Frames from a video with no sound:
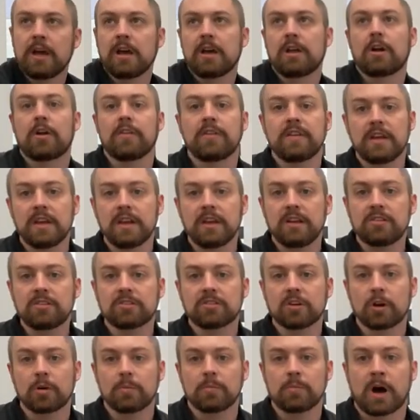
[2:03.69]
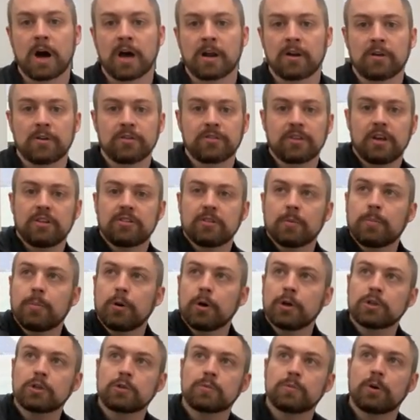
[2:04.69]
And on the insert models, it's a
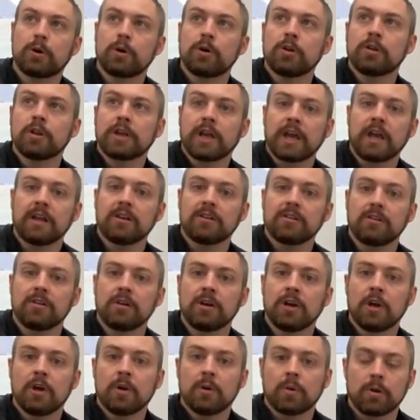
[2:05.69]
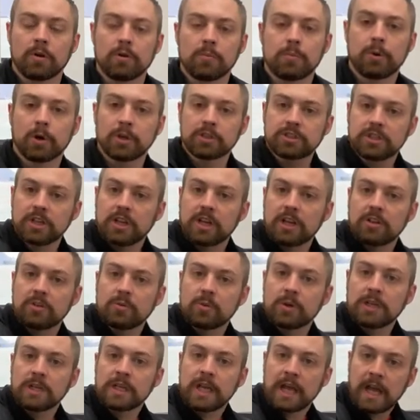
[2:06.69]
push-pull handle, where you push it in
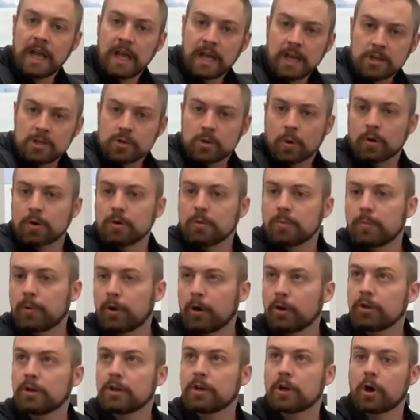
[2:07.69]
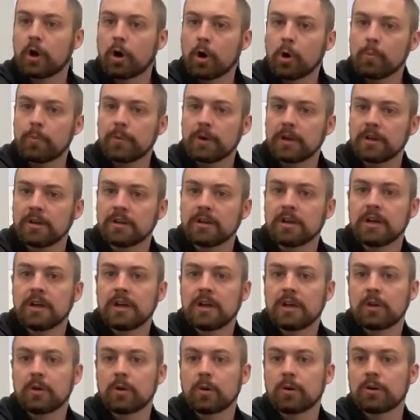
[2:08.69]
to engage or you pull it open
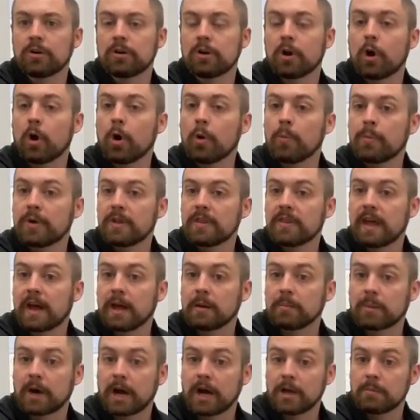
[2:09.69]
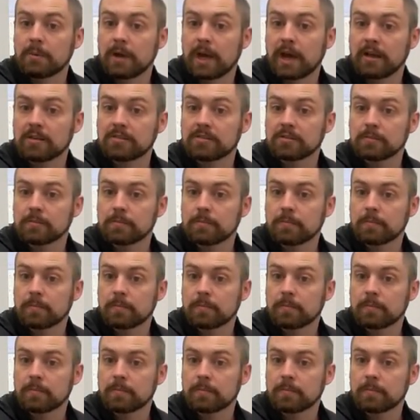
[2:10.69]
in order to open that bypass.